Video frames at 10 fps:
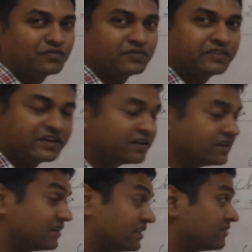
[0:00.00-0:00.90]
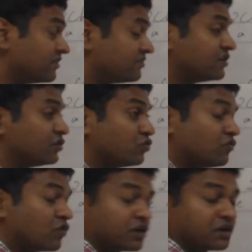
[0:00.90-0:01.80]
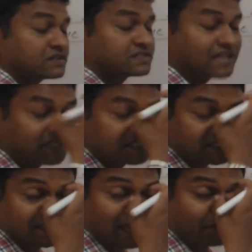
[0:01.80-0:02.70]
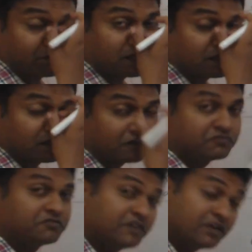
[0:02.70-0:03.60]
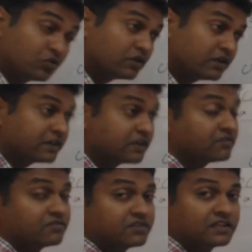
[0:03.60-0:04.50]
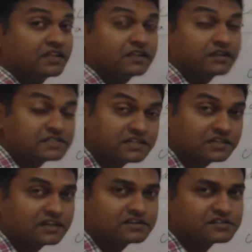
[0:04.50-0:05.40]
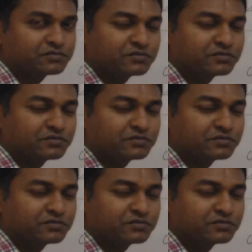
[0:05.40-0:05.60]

Then we will know what science is happening. If we only give everything, that is dictatorship.